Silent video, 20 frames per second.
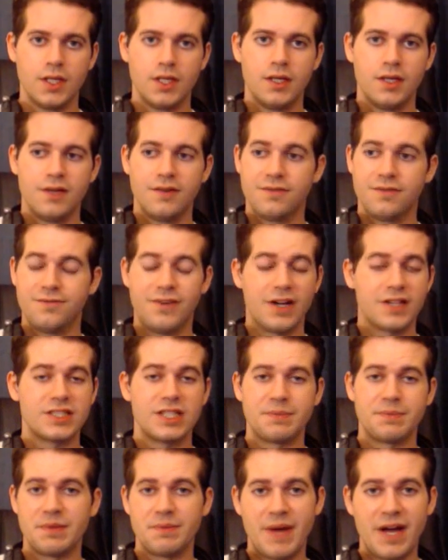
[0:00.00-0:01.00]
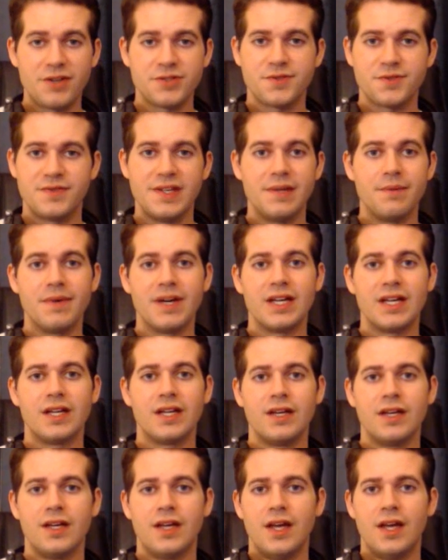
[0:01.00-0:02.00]
Fucks up your mouse feet, man.
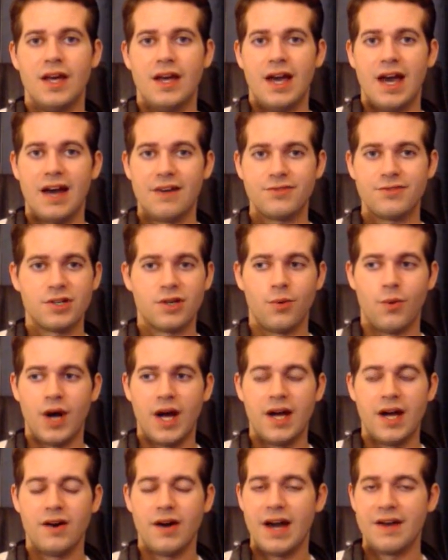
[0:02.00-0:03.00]
After a while,